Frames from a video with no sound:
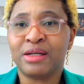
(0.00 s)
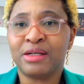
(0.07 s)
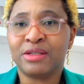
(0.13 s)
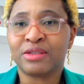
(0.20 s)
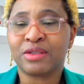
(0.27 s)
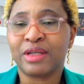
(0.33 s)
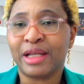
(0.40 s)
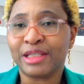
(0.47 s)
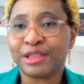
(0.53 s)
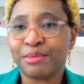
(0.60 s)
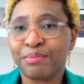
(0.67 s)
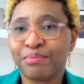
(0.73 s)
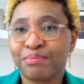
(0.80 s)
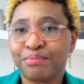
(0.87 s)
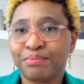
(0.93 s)
So let's
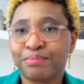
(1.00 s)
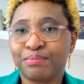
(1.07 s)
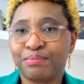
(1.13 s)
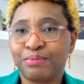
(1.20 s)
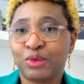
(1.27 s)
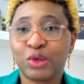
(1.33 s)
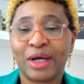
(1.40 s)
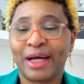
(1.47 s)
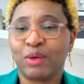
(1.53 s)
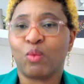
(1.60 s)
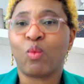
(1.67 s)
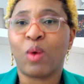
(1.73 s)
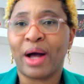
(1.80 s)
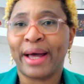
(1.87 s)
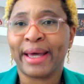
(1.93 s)
look at
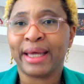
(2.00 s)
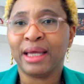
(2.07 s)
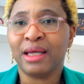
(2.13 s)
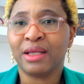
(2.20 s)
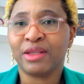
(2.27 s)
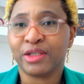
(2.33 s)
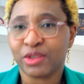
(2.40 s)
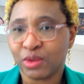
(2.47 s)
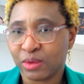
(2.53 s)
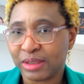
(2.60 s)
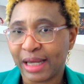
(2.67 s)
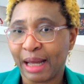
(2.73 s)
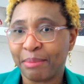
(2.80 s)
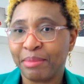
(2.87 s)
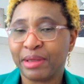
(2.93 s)
why this could
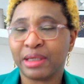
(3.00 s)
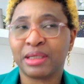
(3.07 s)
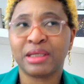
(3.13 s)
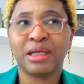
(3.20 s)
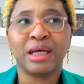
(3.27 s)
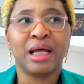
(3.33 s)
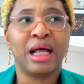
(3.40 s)
happen